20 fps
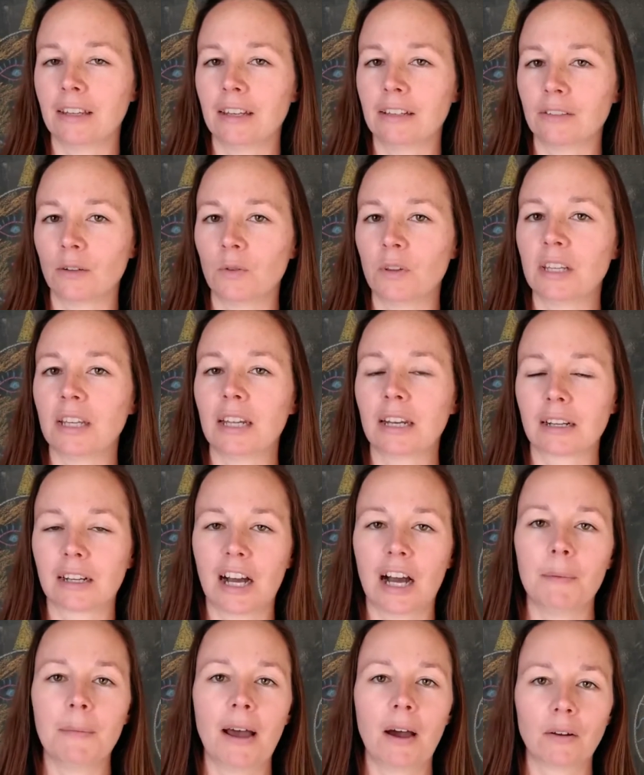it's only going to
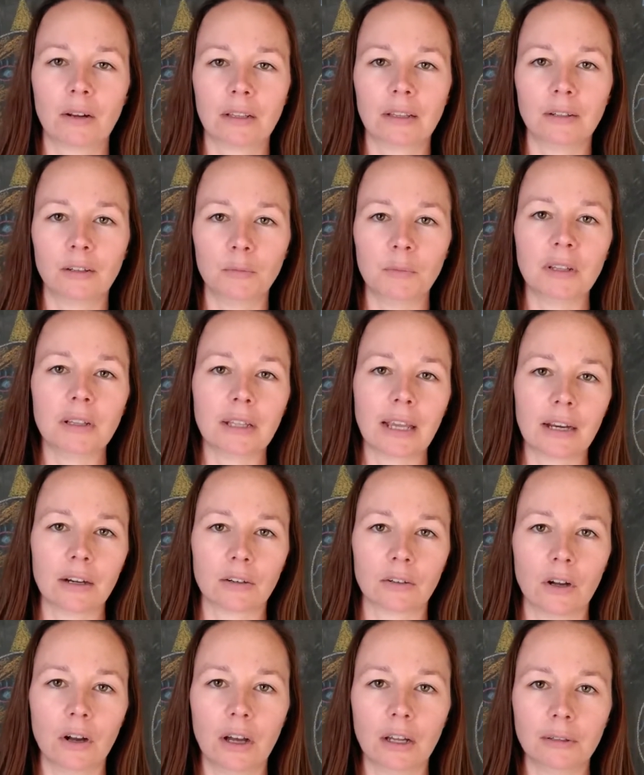come out a little bit
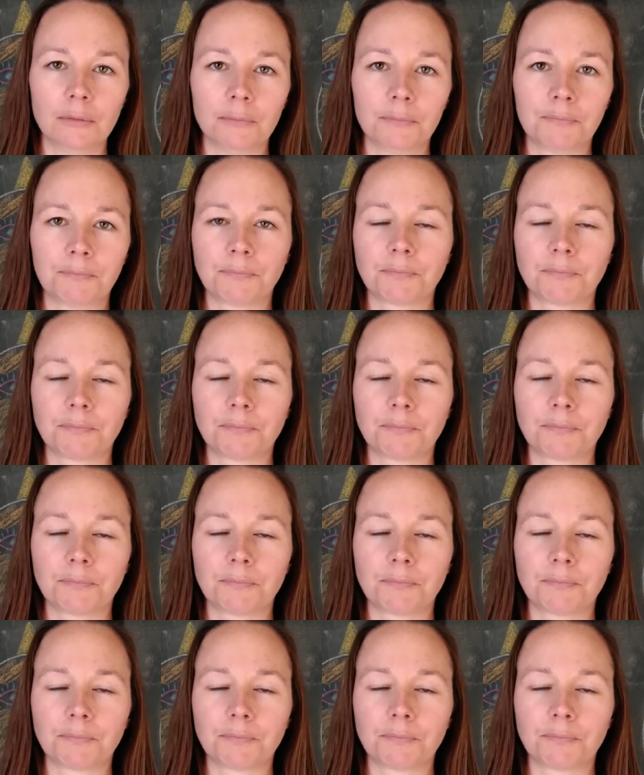later on.